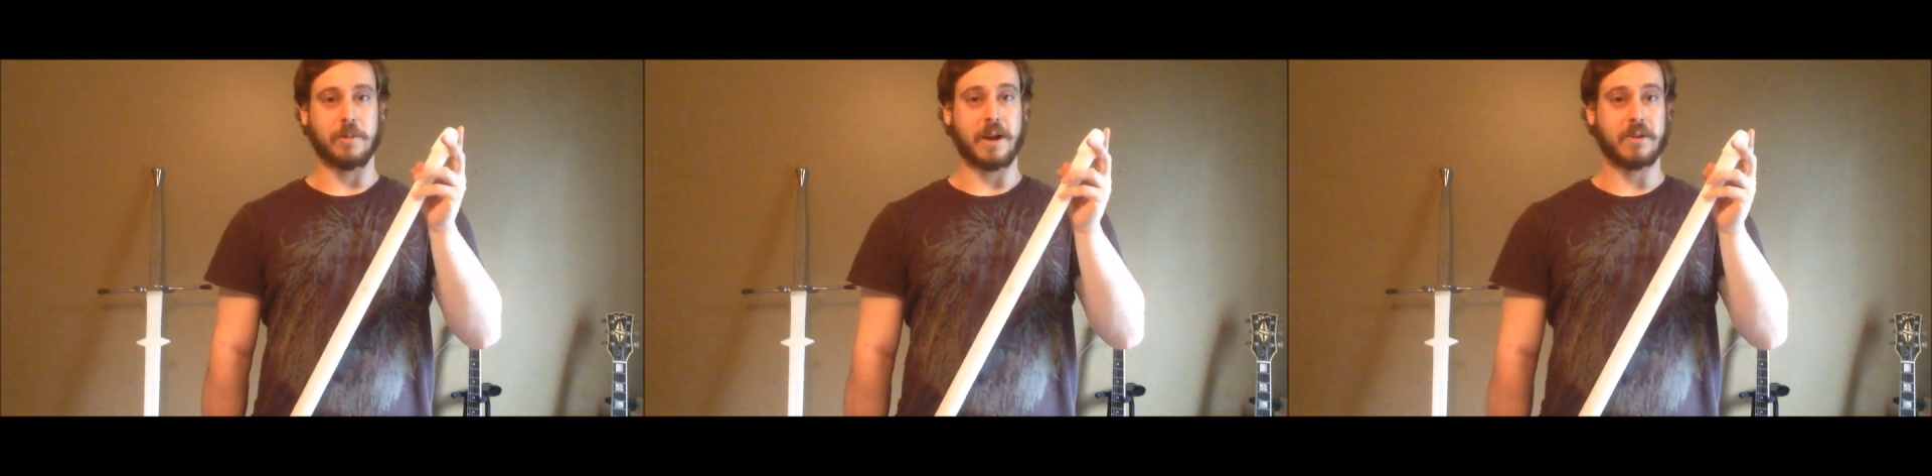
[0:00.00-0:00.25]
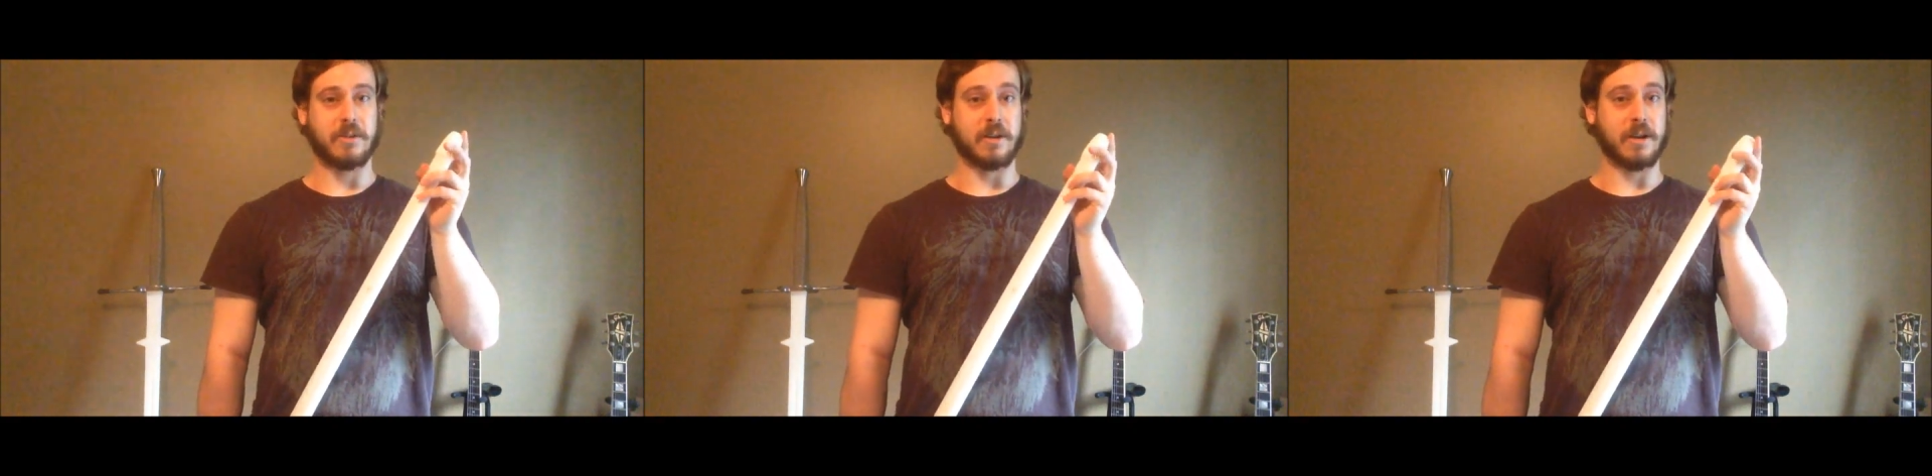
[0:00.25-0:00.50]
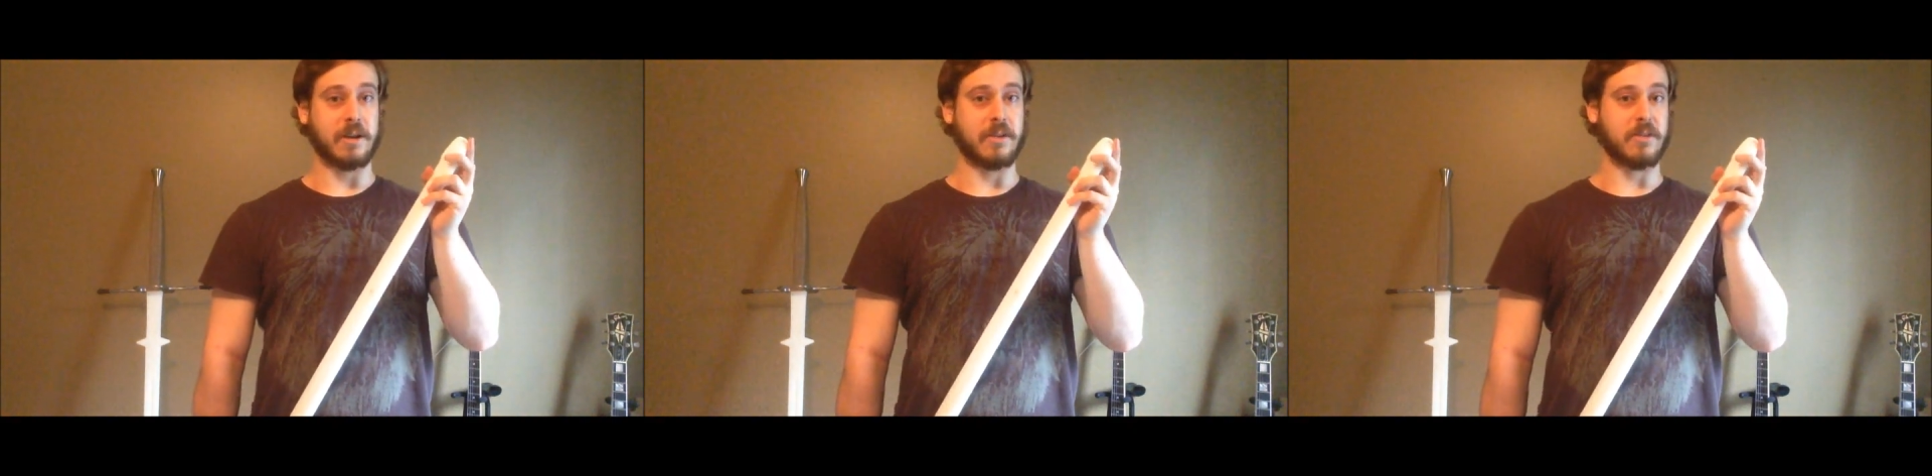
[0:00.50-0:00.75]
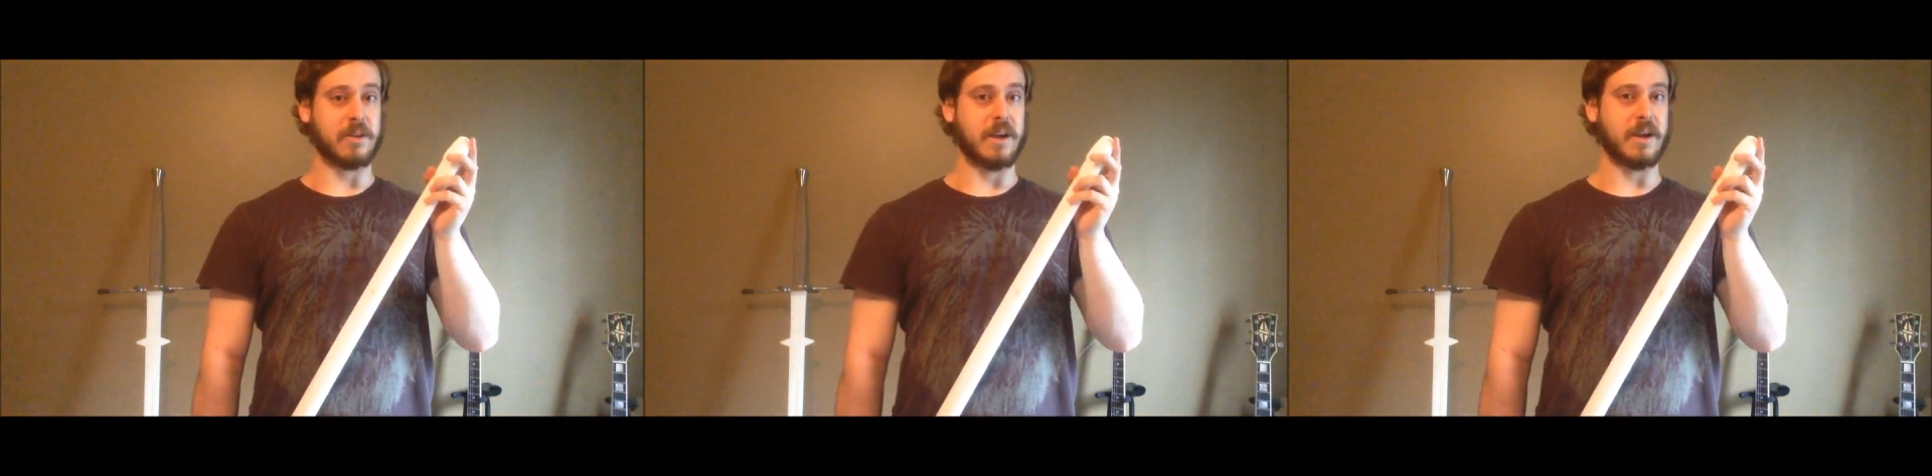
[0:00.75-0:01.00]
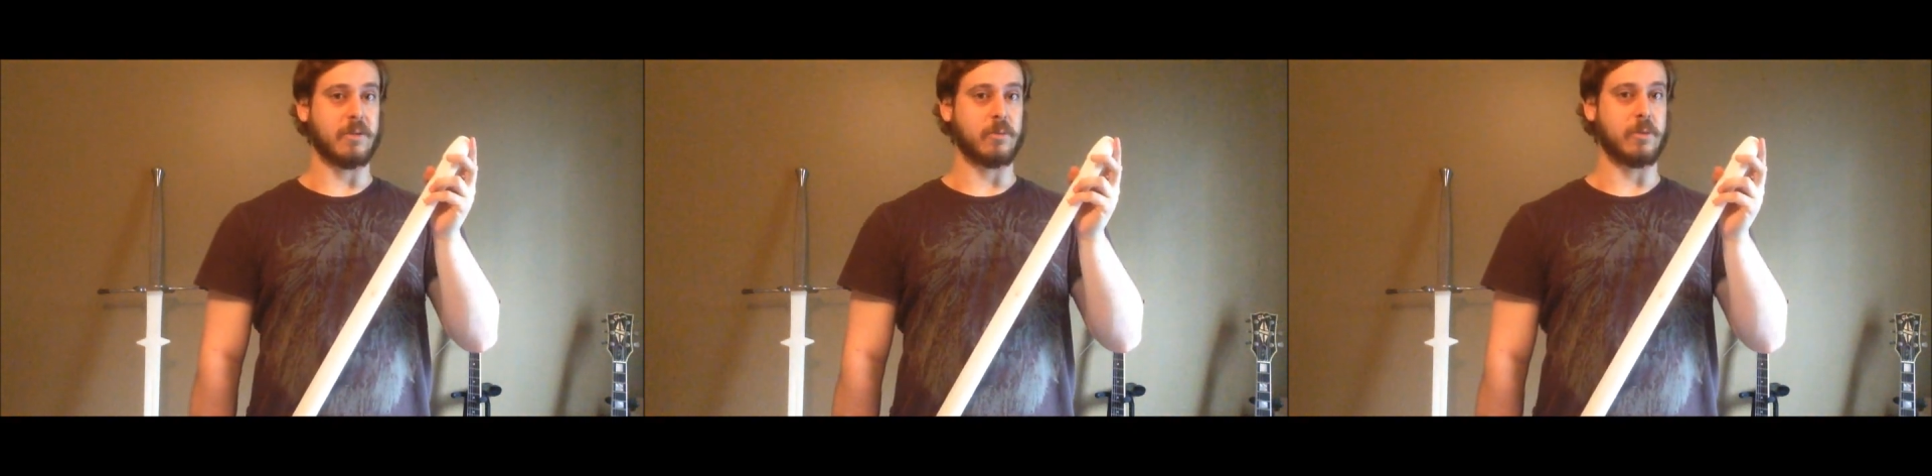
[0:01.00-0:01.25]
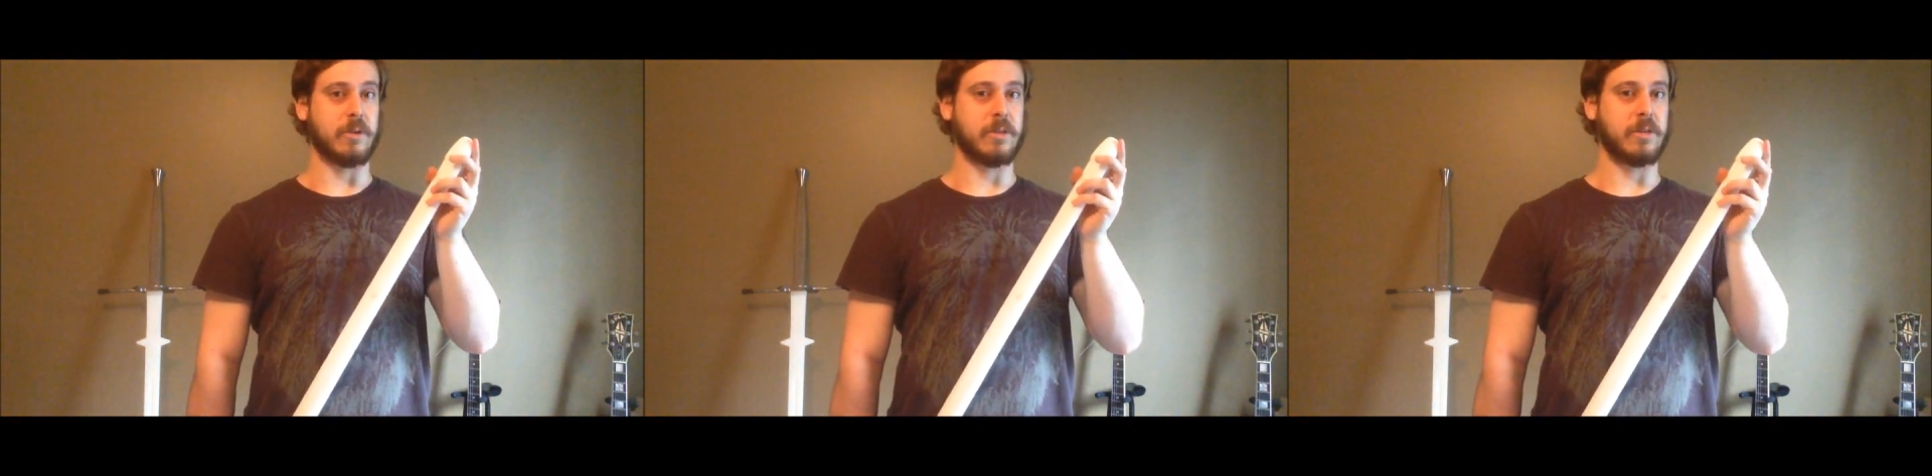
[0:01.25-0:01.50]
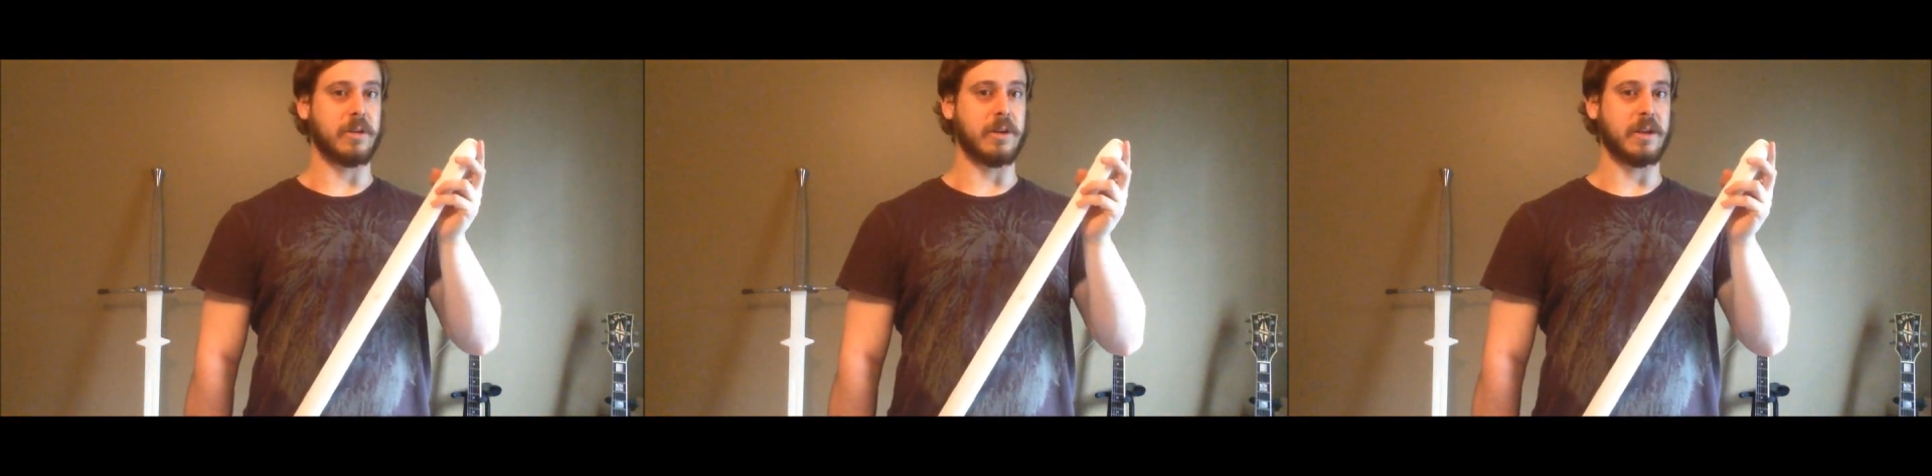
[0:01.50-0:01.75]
practicing against guys with